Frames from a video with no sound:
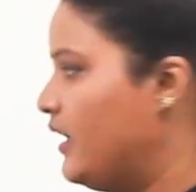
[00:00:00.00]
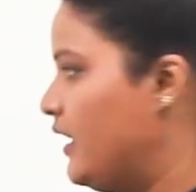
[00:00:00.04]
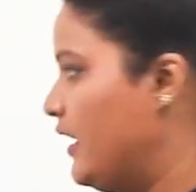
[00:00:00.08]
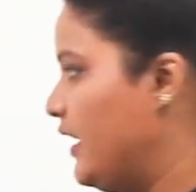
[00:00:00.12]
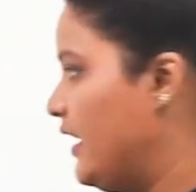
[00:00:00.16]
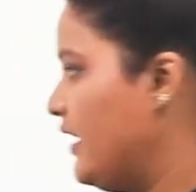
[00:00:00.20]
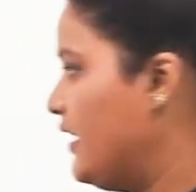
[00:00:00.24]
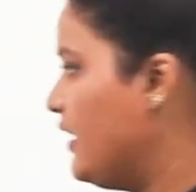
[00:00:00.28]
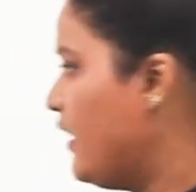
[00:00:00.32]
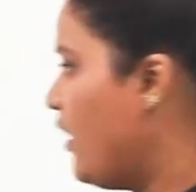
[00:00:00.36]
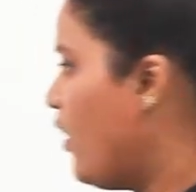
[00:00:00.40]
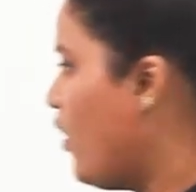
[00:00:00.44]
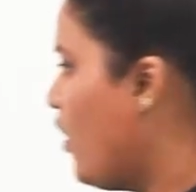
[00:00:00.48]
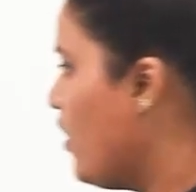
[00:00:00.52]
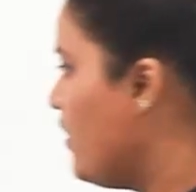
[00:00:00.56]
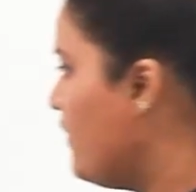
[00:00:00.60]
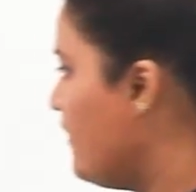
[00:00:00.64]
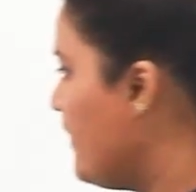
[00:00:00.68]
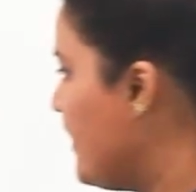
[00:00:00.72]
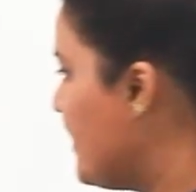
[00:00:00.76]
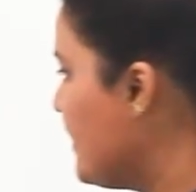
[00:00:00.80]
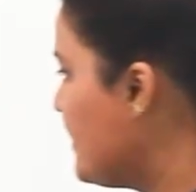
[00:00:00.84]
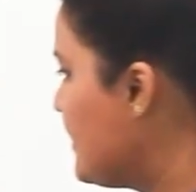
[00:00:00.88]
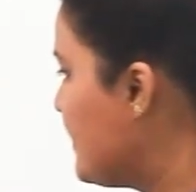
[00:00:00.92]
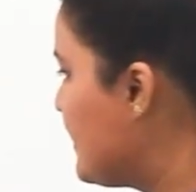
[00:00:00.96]
it
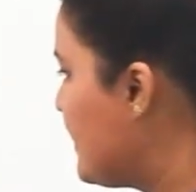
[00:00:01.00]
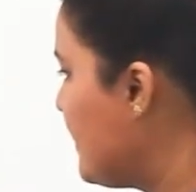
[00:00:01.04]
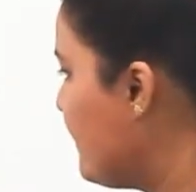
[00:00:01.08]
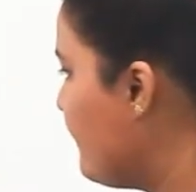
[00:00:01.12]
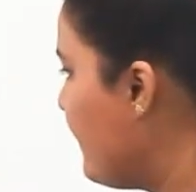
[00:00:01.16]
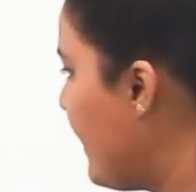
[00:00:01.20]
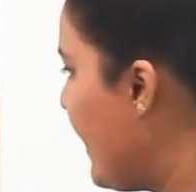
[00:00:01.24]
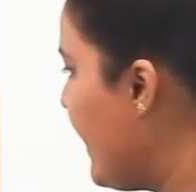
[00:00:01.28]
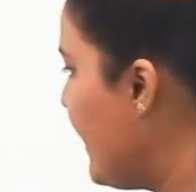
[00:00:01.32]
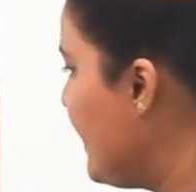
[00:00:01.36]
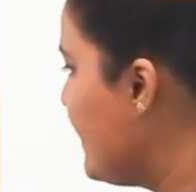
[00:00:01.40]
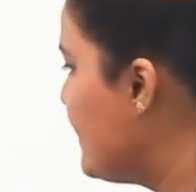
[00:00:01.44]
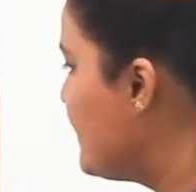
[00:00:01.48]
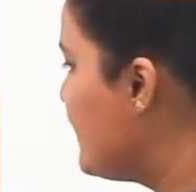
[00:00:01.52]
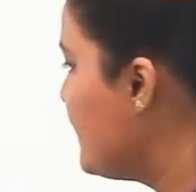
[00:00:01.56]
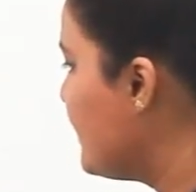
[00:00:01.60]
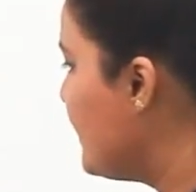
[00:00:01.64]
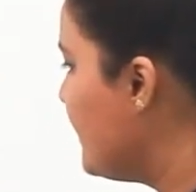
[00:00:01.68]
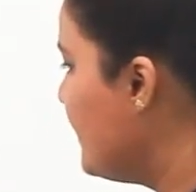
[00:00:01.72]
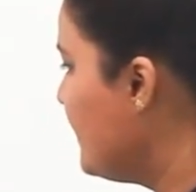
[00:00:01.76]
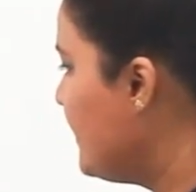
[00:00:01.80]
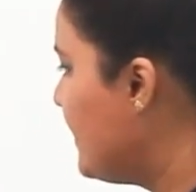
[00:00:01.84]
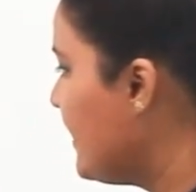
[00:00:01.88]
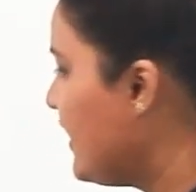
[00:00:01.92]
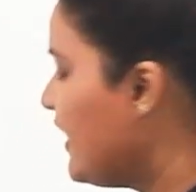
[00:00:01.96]
always divides it